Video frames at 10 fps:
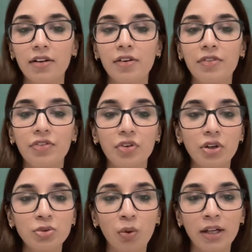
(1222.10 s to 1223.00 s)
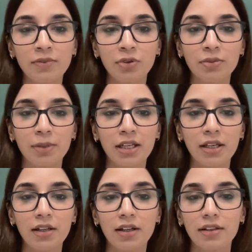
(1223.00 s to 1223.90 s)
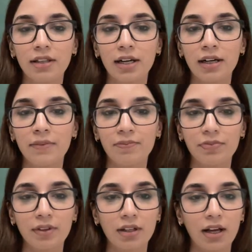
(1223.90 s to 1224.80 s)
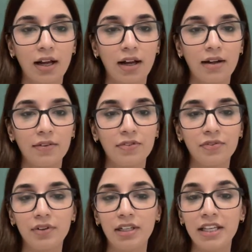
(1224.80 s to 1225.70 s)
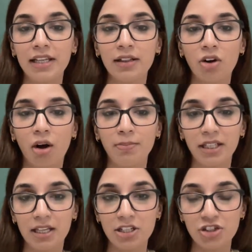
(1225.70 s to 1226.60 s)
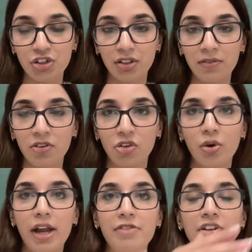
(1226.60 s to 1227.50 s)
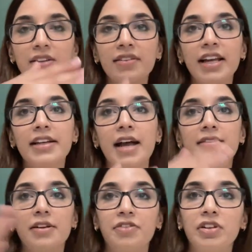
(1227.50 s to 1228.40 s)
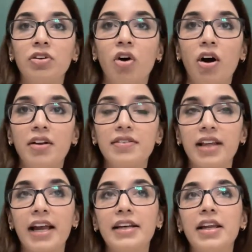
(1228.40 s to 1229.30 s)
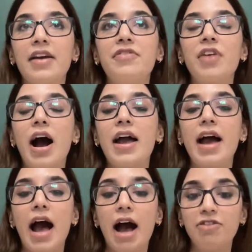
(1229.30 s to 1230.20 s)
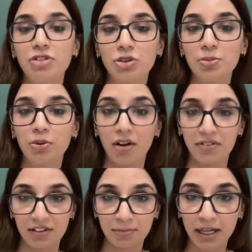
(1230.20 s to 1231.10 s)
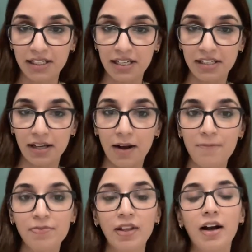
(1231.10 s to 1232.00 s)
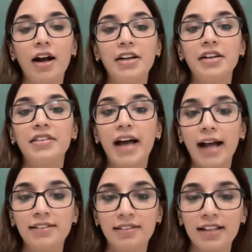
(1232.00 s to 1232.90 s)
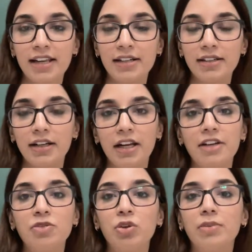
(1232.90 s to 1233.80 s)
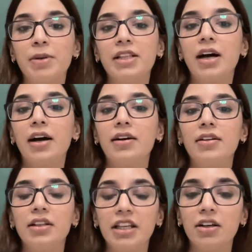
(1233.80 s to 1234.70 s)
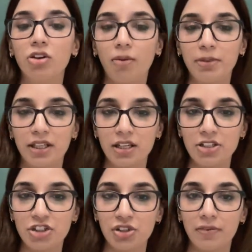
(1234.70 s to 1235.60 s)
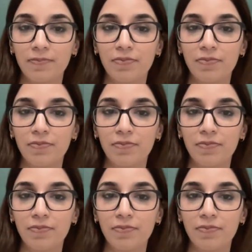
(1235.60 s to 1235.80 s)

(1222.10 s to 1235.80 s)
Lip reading: Fourth one would be the legal obligation. So every state has different laws, and if I have to process my data under that state, it would be the legal obligation.